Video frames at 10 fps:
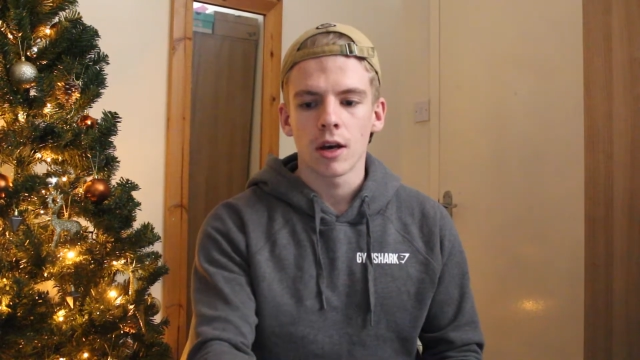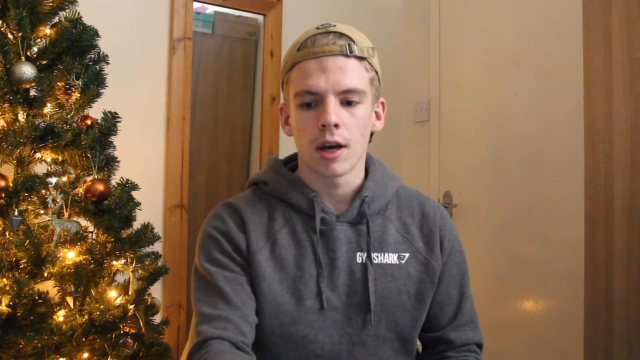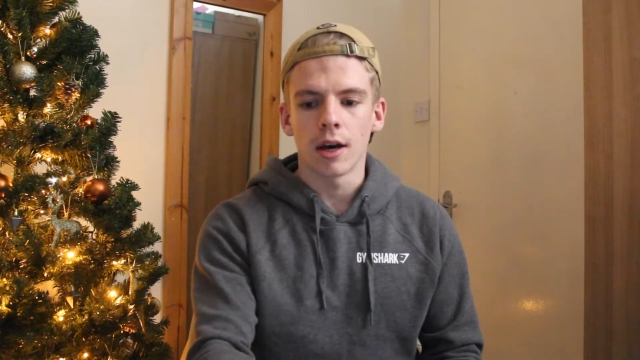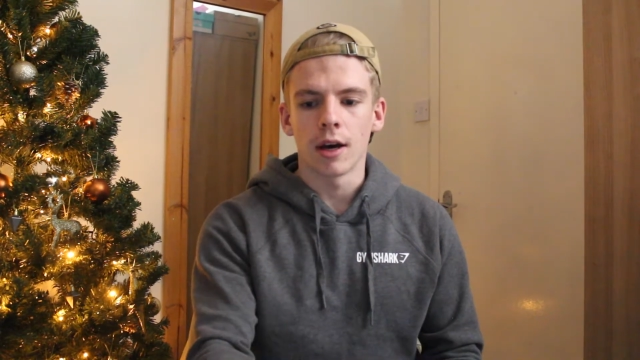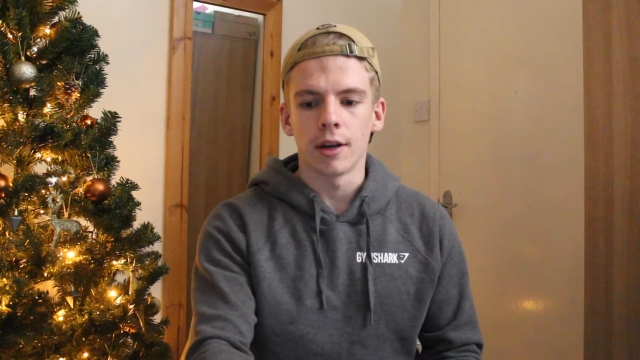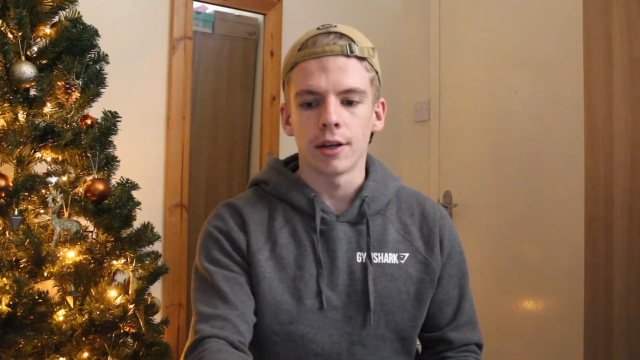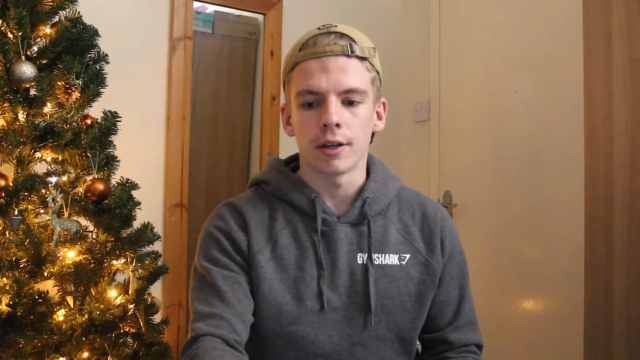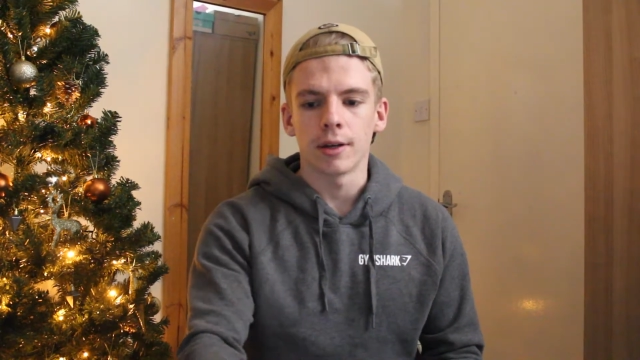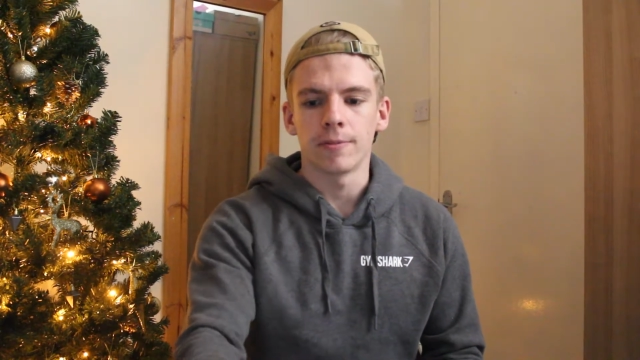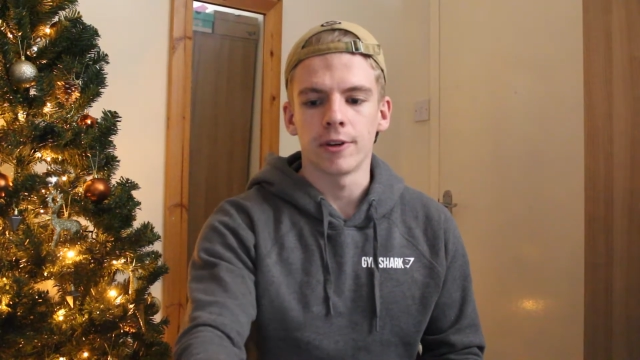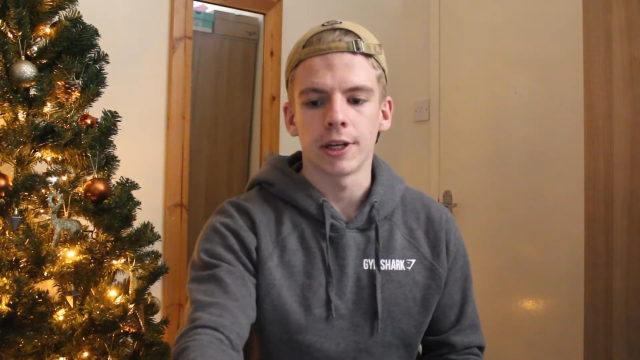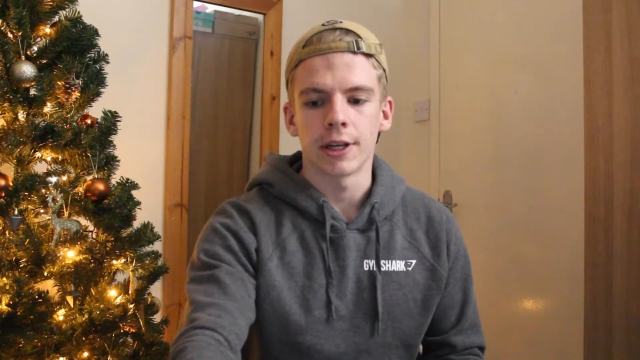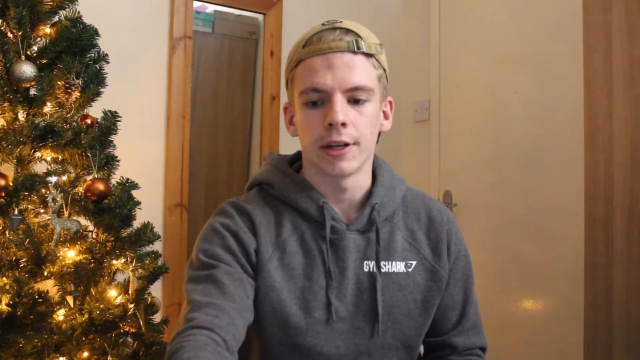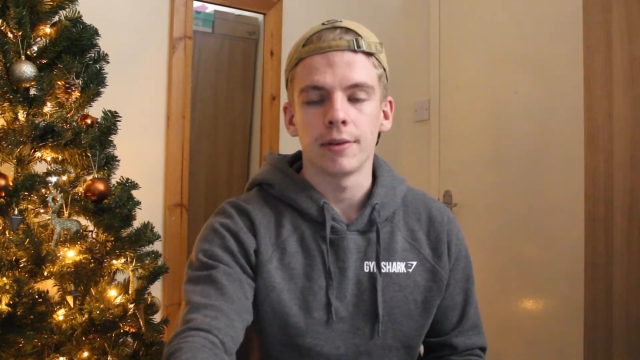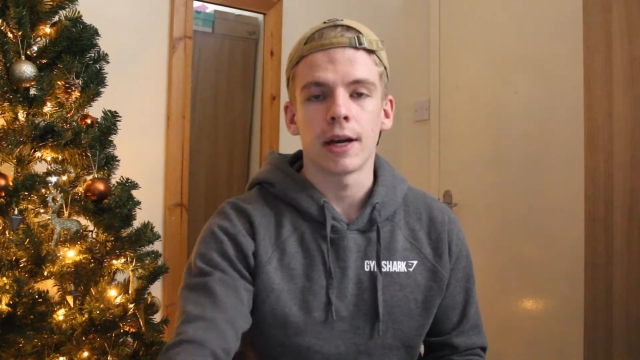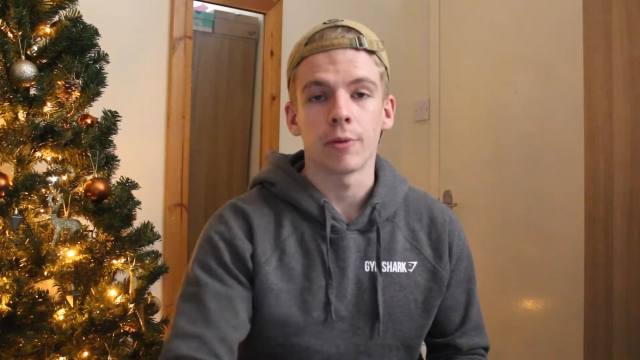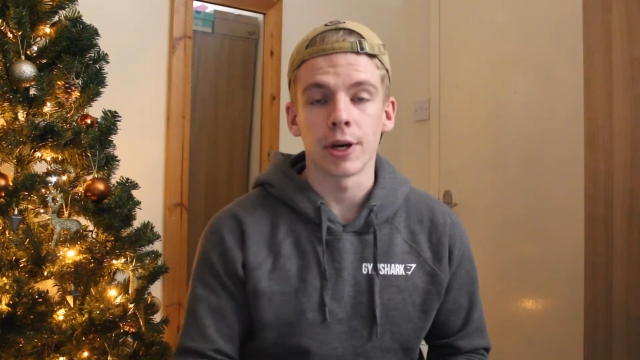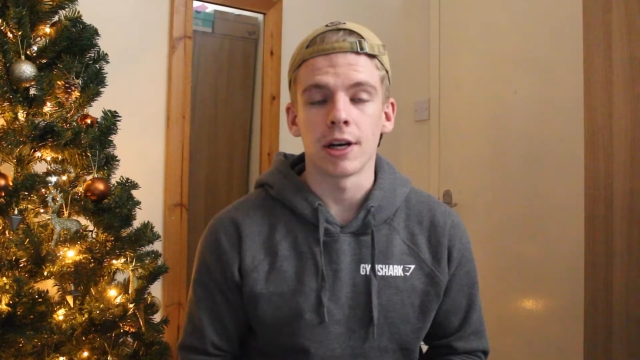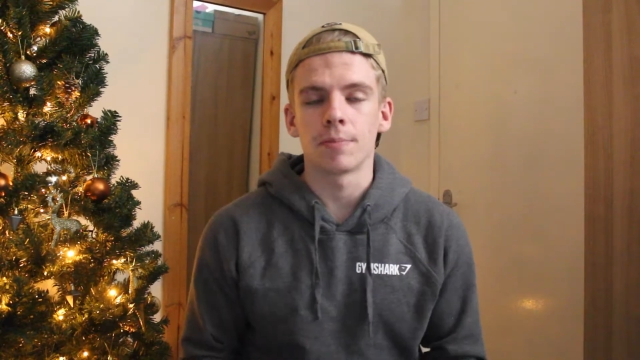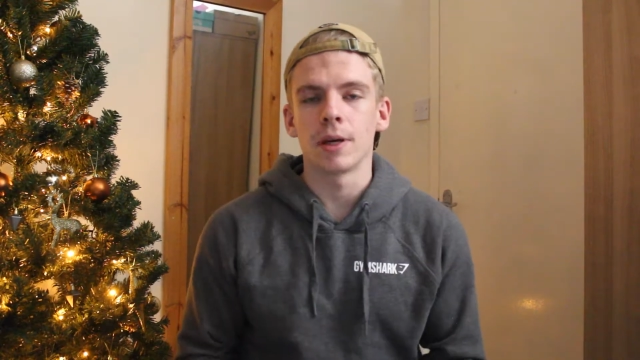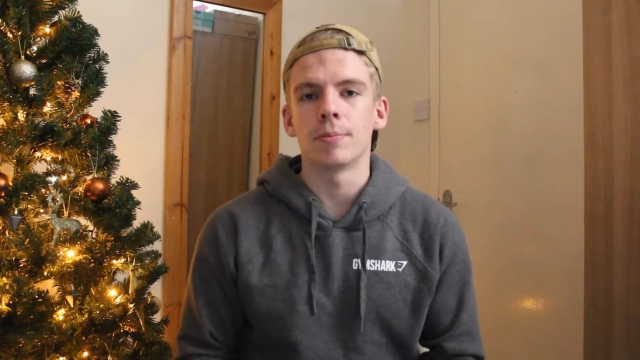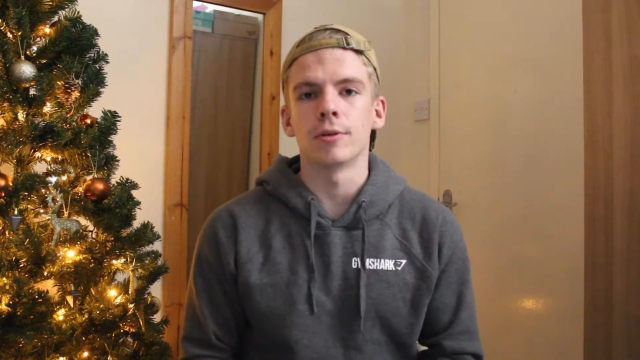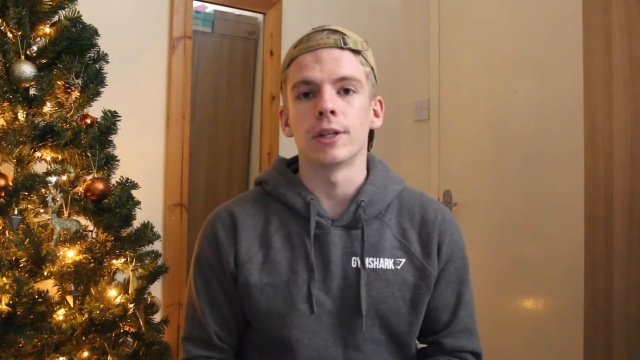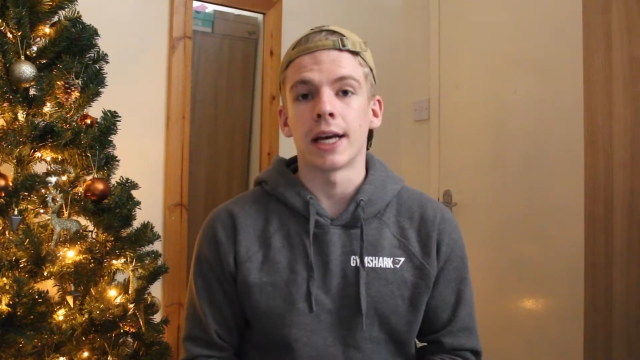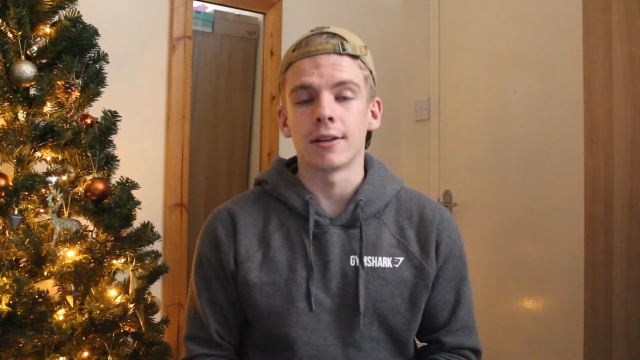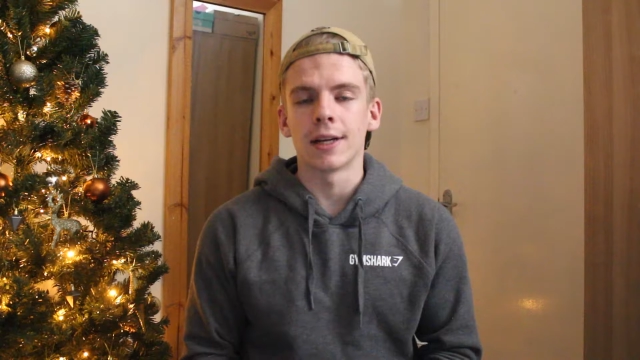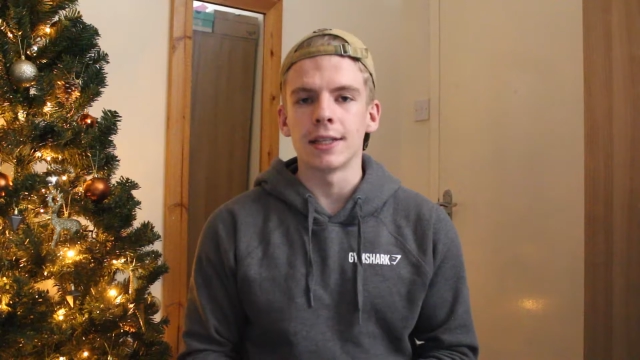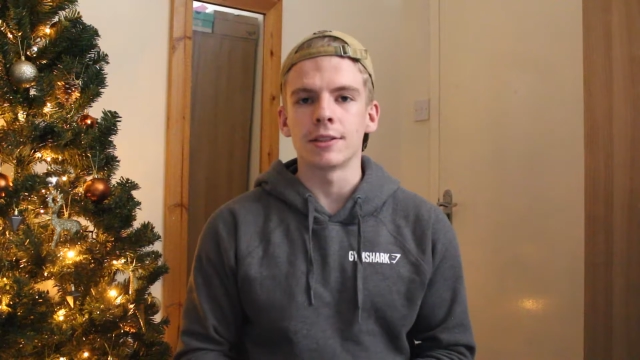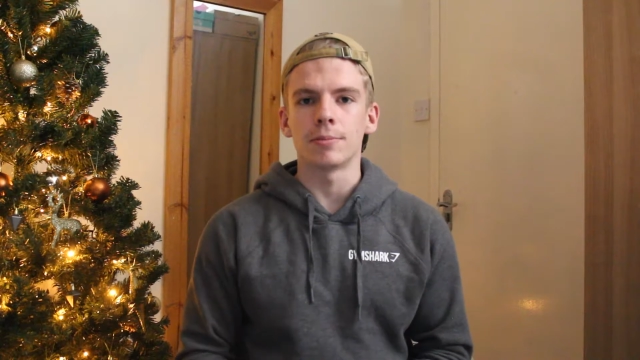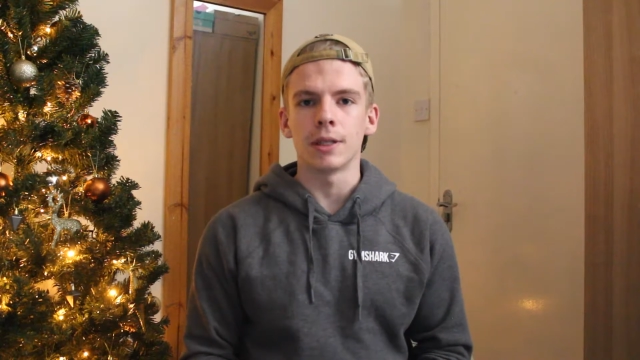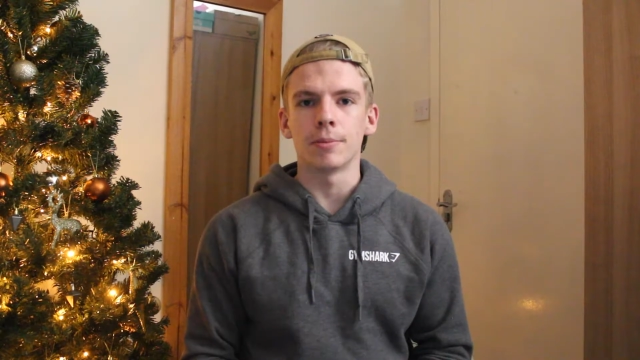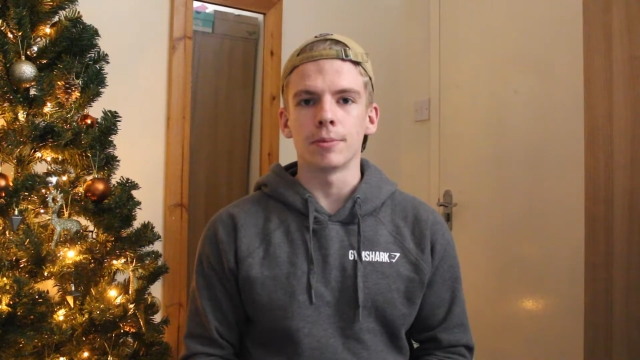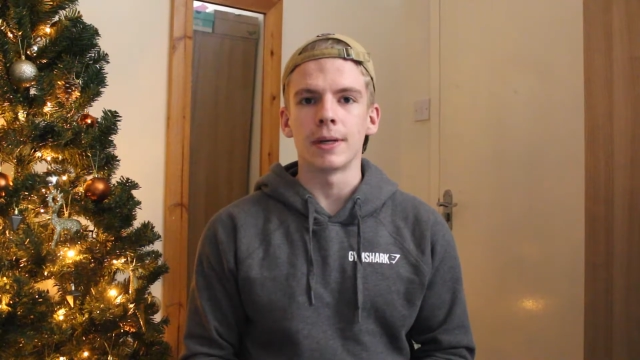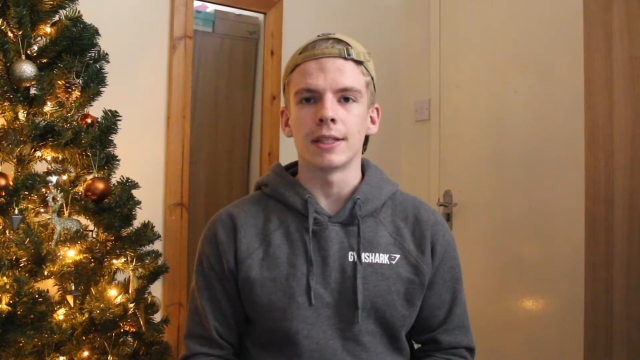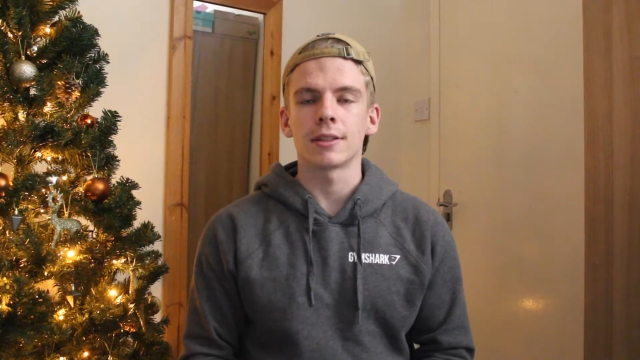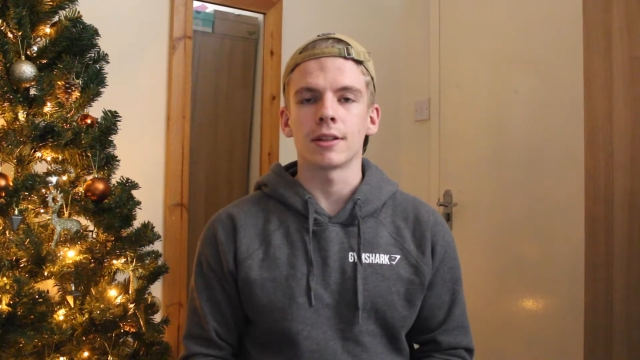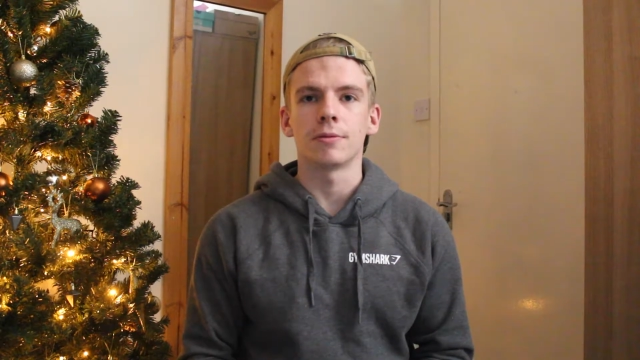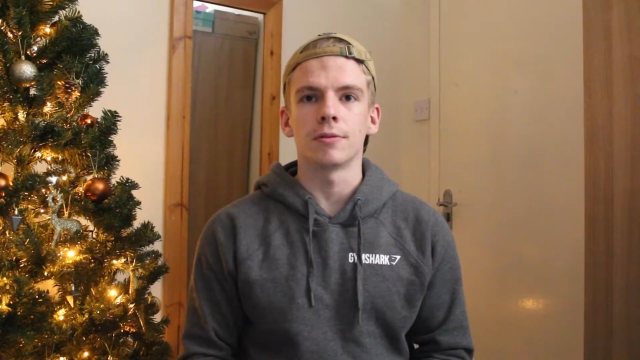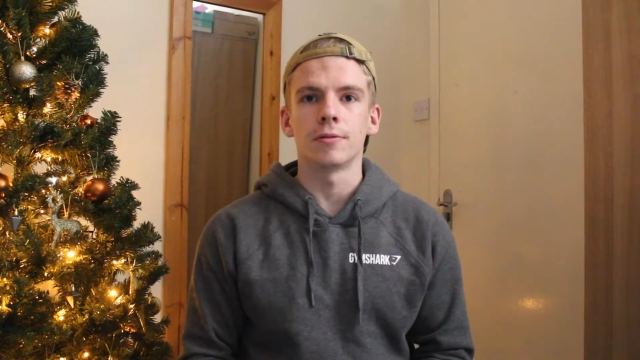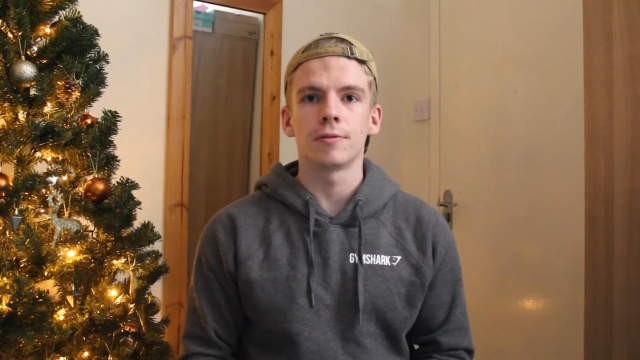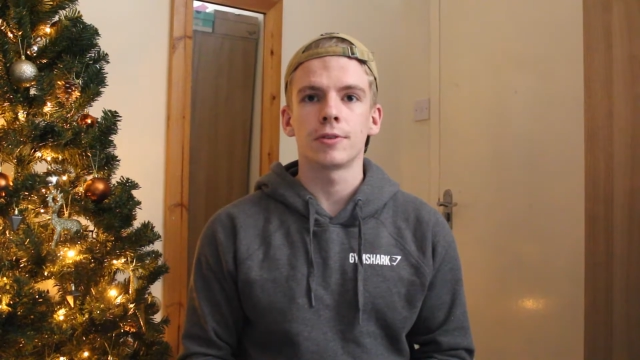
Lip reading: and I'm very good at reading people and analyzing people based off of